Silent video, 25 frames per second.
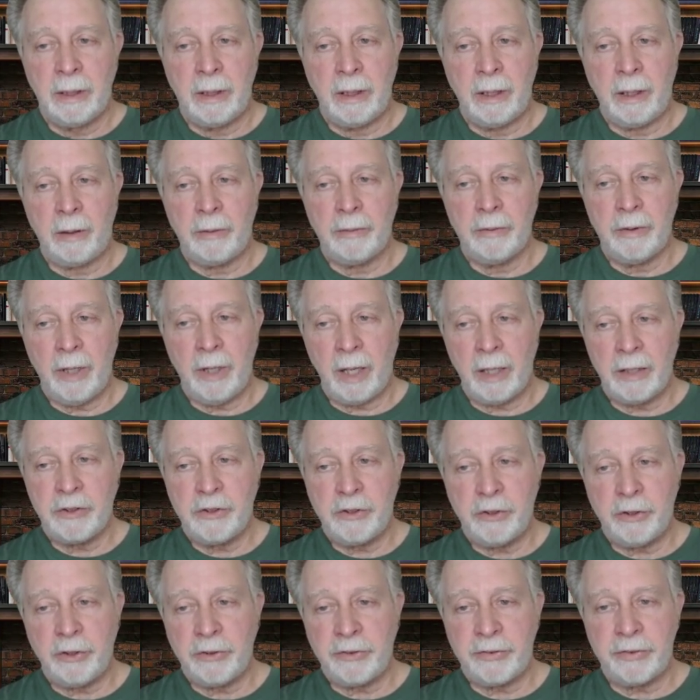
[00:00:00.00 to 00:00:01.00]
on not
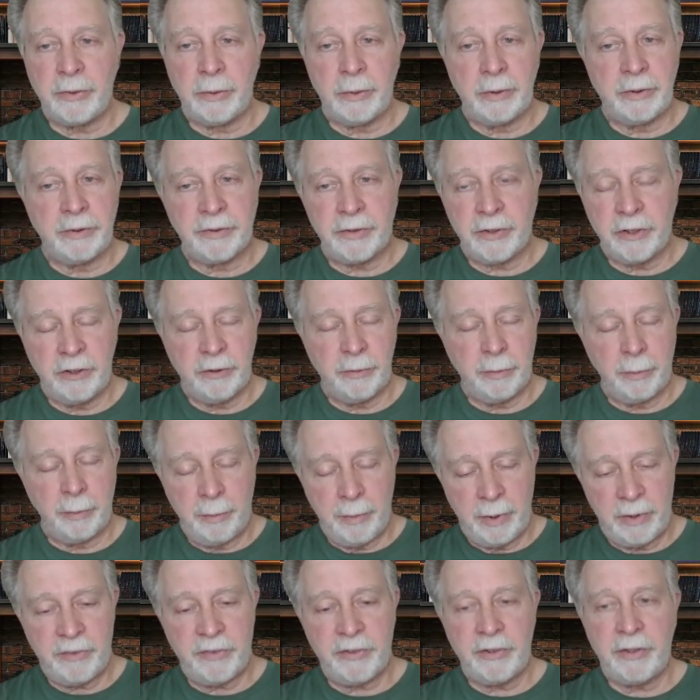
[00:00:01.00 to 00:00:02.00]
just, excuse me,
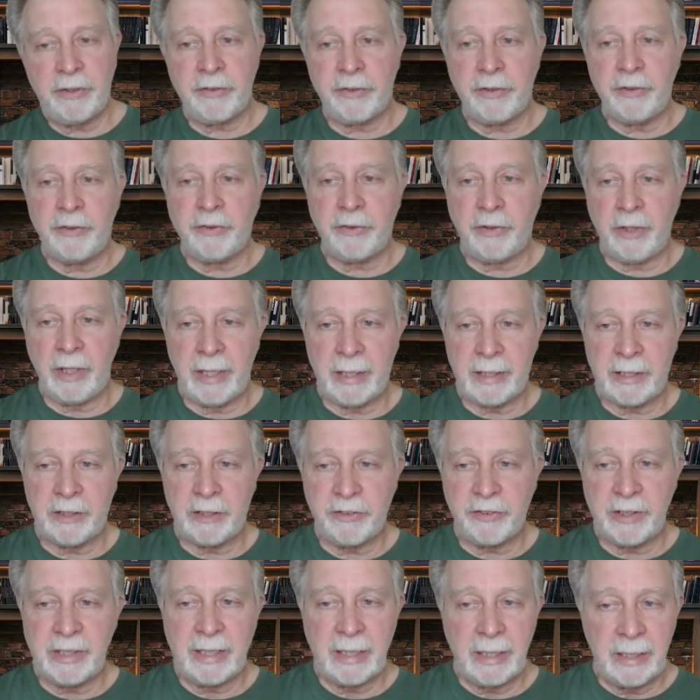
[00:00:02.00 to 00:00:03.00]
Mencius's
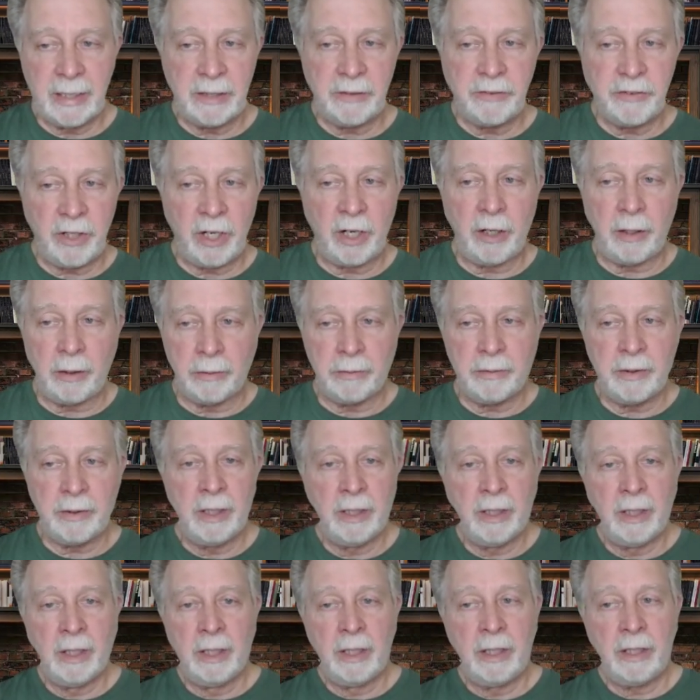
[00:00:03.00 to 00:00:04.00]
legacy lives on
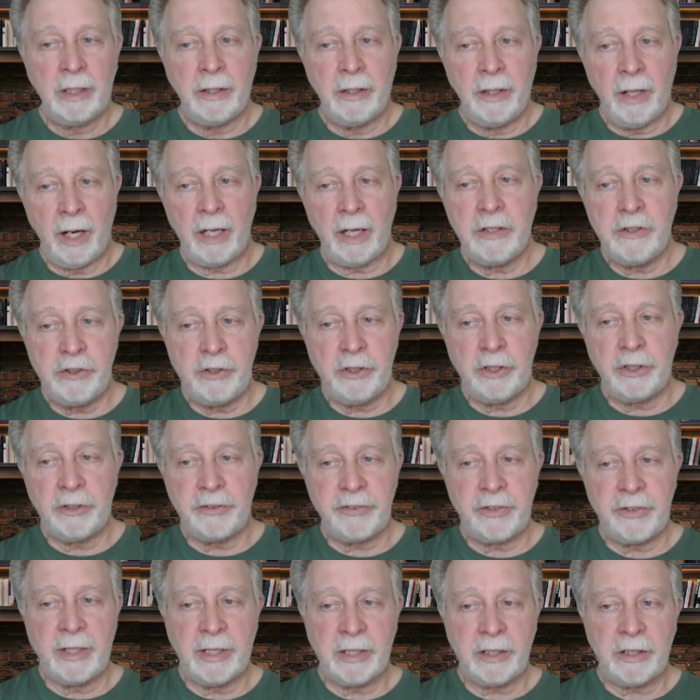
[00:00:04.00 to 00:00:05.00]
not
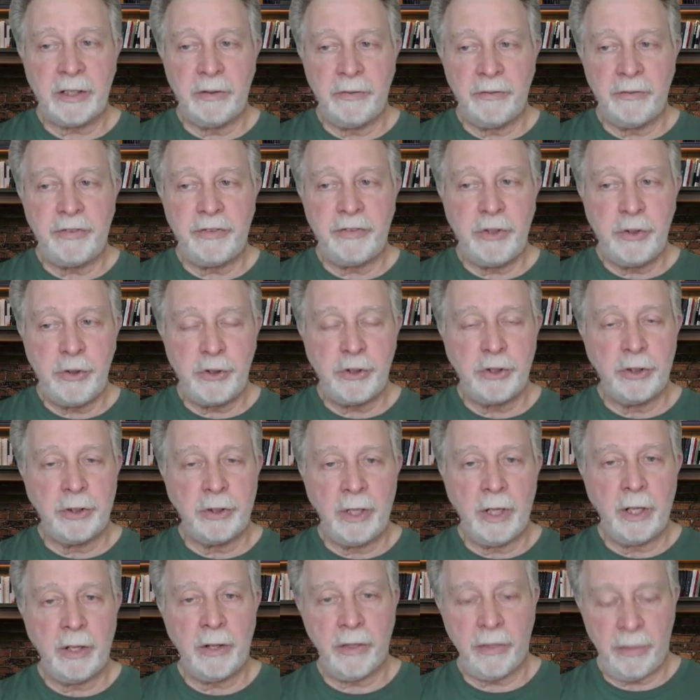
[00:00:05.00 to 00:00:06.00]
just in
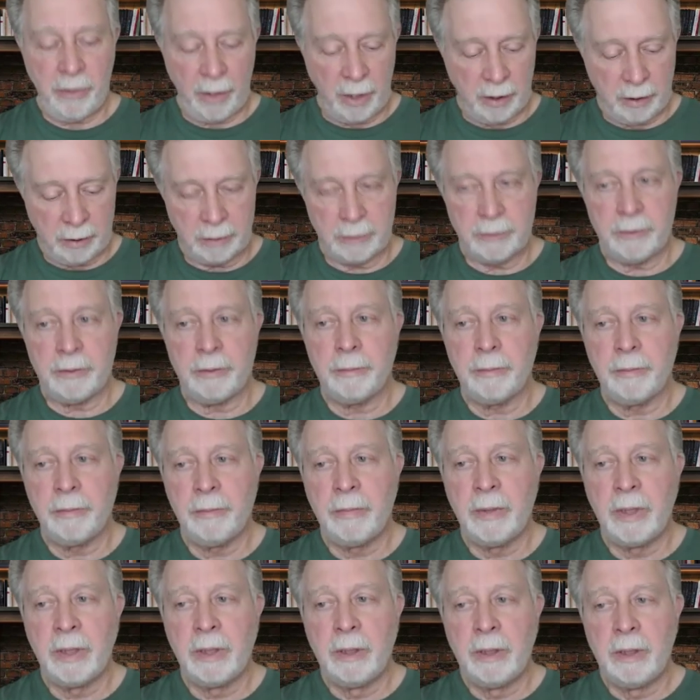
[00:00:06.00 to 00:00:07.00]
Confucian thought,
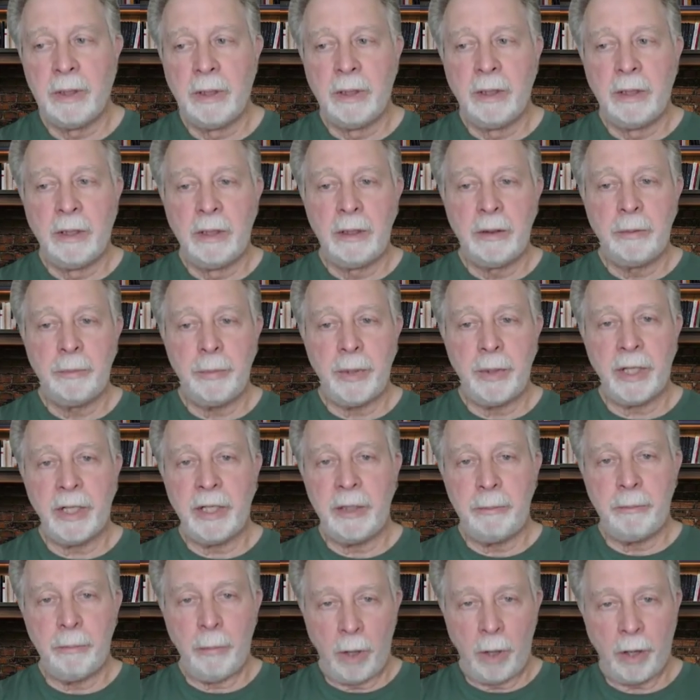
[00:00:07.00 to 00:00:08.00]
but
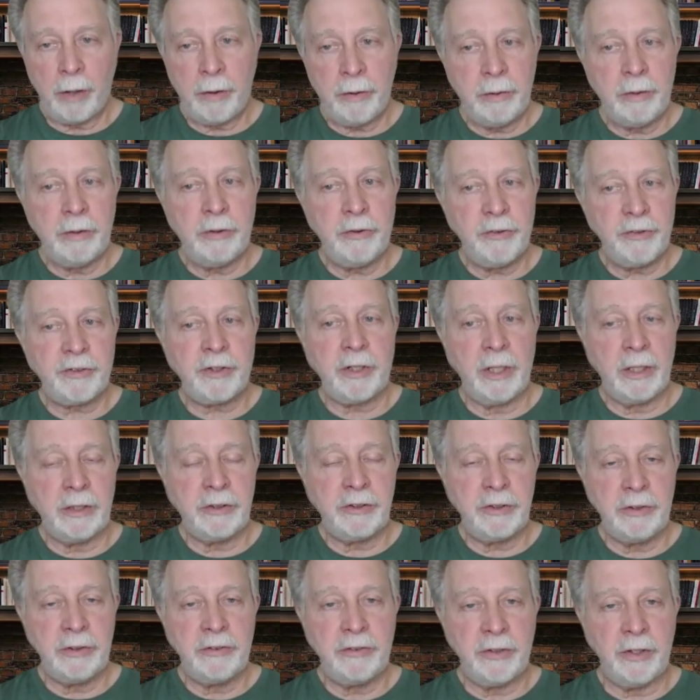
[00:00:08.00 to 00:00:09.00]
in modern
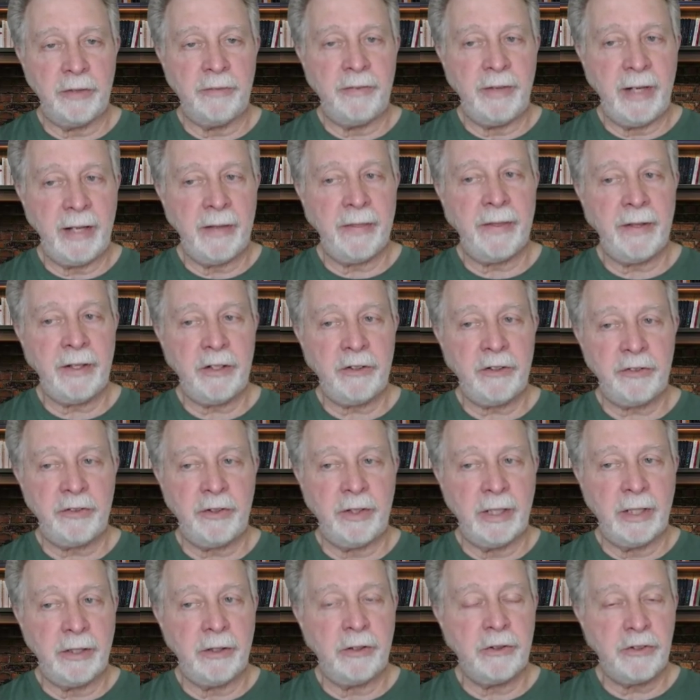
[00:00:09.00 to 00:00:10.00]
discussions of ethics,
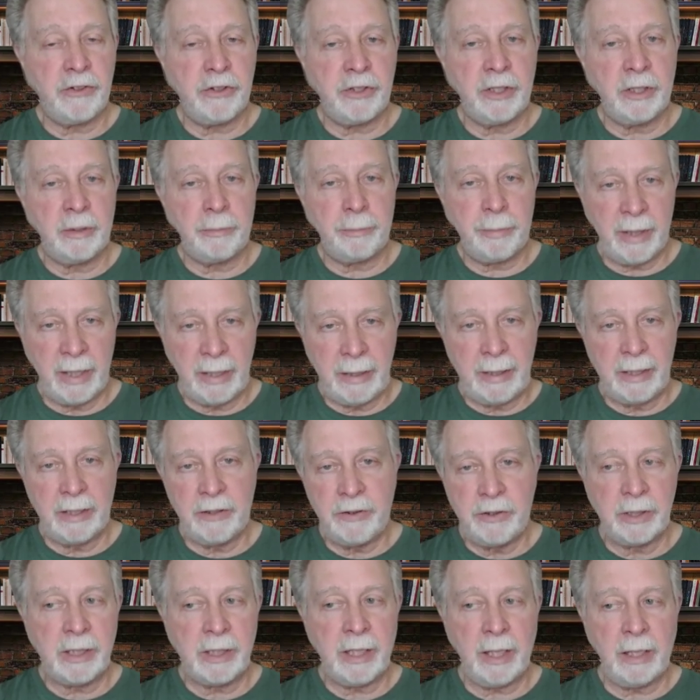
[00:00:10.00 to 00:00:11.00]
leadership, and
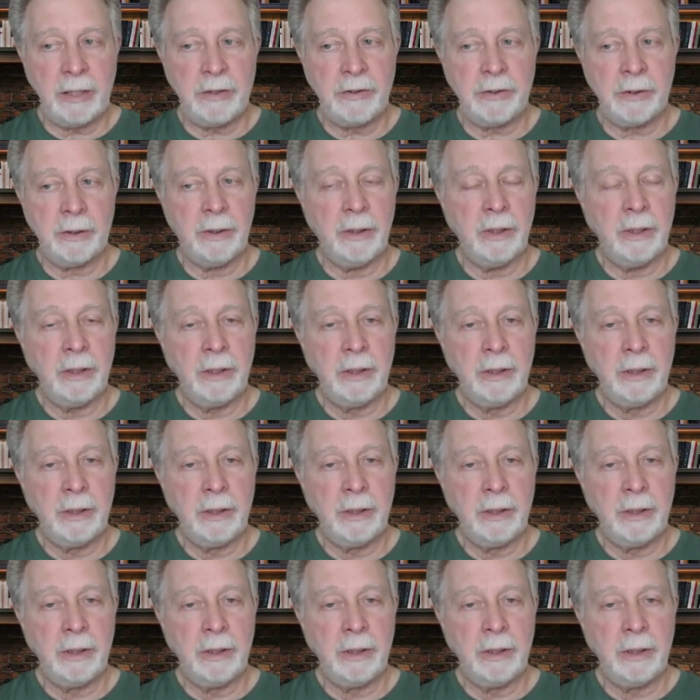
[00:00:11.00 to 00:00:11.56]
education.